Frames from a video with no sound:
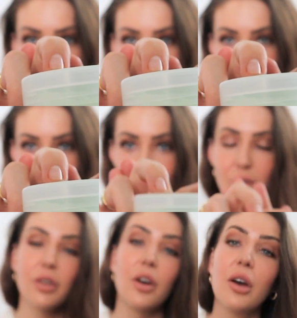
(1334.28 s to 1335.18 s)
interesting.
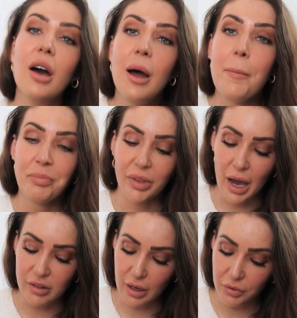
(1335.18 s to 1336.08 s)
So
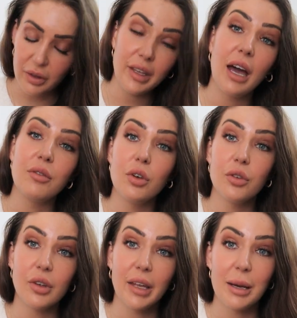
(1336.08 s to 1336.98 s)
I definitely have
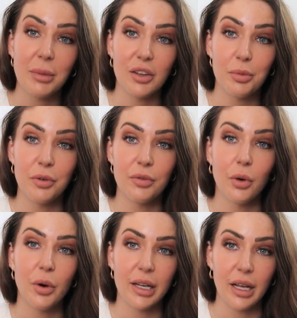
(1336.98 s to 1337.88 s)
used clay masks
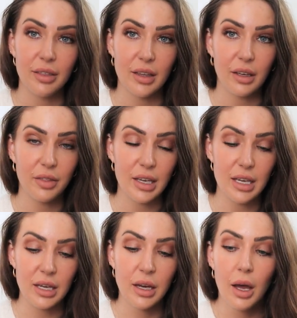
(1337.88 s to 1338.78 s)
before, and I think
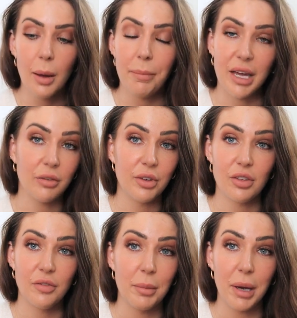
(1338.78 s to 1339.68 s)
the
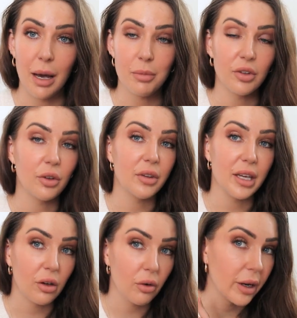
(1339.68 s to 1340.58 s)
benefits of them are
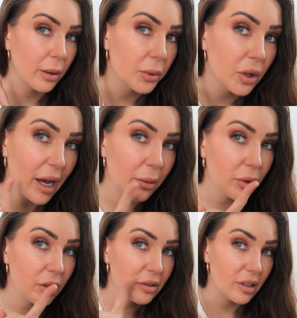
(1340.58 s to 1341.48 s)
absolutely incredible. I
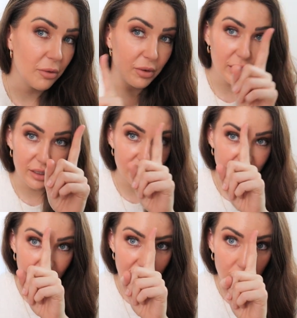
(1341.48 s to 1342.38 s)
would definitely
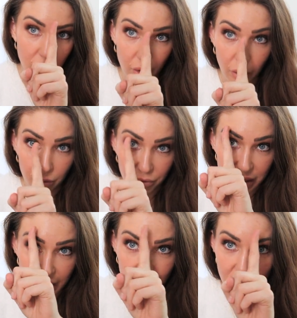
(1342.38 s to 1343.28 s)
say a lot of
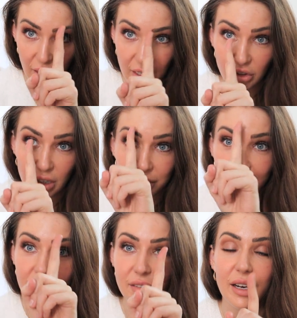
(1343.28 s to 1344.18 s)
the irritation and
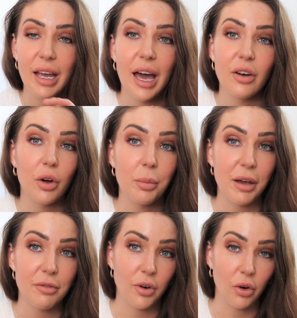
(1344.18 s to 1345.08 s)
things that I had on
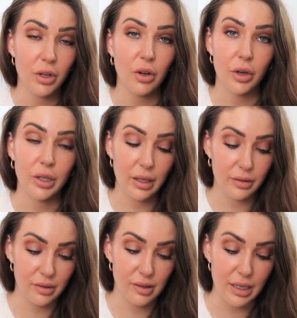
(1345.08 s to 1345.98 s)
my forehead earlier
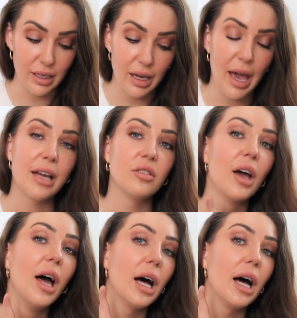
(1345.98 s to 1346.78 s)
this year, and